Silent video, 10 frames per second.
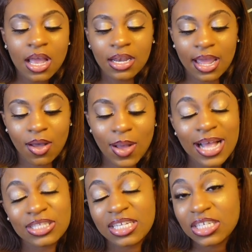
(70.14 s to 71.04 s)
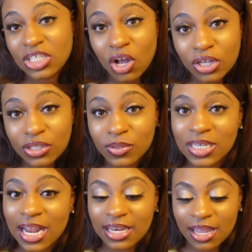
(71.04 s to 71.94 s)
Now, I did also
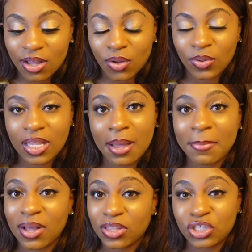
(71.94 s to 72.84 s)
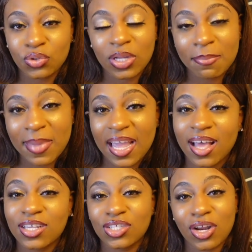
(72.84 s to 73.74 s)
jot down the amount that you can make
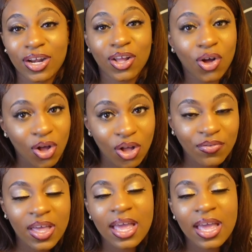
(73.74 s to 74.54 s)
starting off.